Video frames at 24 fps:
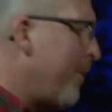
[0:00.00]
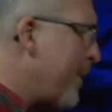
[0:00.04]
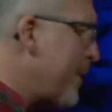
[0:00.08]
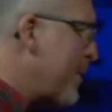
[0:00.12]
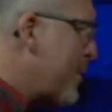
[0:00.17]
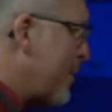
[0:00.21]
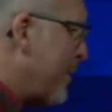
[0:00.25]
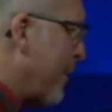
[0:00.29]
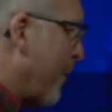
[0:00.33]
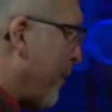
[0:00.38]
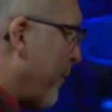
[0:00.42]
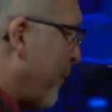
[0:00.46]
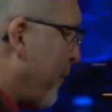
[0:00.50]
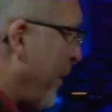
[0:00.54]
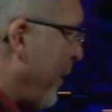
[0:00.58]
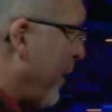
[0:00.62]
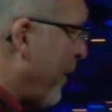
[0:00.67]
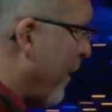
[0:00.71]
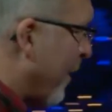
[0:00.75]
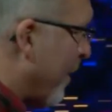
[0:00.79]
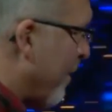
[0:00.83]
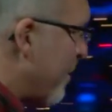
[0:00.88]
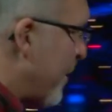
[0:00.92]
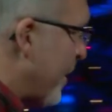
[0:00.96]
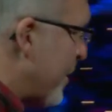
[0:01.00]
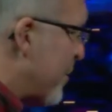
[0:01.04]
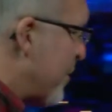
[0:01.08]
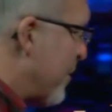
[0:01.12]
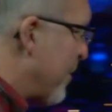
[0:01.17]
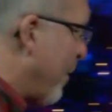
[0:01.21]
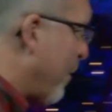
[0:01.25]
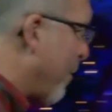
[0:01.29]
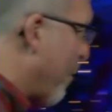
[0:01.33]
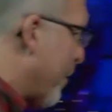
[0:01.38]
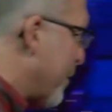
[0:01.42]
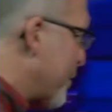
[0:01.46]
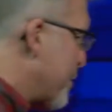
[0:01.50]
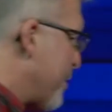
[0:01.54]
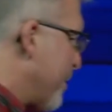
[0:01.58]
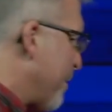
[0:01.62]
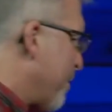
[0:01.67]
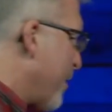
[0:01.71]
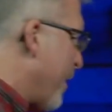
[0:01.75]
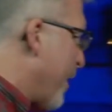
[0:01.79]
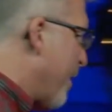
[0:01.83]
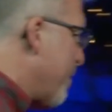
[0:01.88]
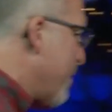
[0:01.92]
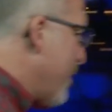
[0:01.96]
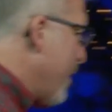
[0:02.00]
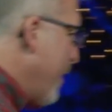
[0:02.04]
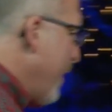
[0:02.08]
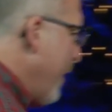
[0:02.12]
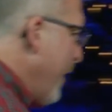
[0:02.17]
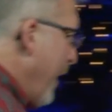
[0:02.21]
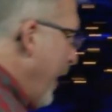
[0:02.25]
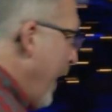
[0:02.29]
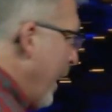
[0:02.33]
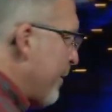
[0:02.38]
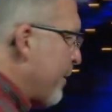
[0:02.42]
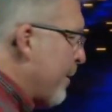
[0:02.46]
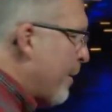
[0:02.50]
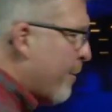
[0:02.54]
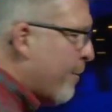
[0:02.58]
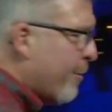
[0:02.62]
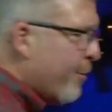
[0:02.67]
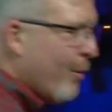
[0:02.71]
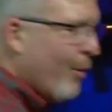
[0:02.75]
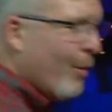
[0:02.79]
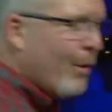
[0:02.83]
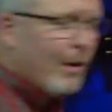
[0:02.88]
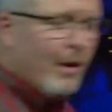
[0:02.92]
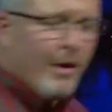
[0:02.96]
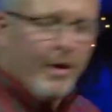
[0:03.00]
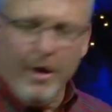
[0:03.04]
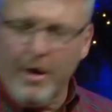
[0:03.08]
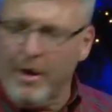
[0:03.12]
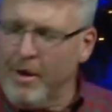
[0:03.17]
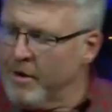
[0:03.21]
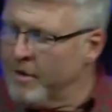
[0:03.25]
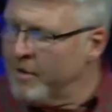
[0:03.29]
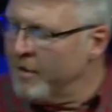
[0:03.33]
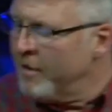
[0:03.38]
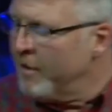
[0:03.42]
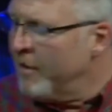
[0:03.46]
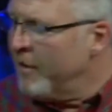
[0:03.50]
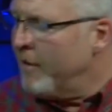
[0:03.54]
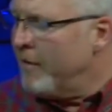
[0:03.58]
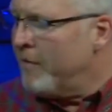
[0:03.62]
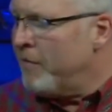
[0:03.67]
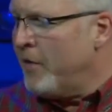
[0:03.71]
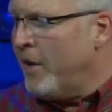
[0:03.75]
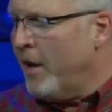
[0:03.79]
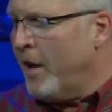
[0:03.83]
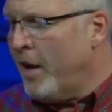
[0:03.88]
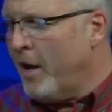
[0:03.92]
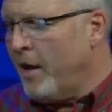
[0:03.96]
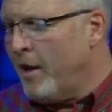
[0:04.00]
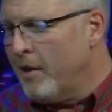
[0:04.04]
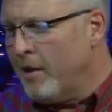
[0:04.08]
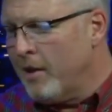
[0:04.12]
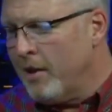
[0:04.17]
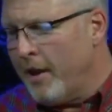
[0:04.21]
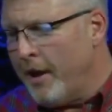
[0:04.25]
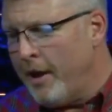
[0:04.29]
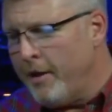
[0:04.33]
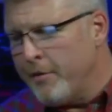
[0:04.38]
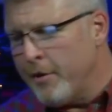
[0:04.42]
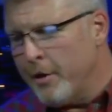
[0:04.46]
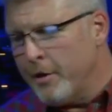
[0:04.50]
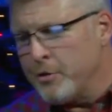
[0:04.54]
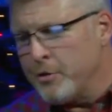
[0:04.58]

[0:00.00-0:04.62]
they still seek him, they still worship him. And then, thirdly, they lay their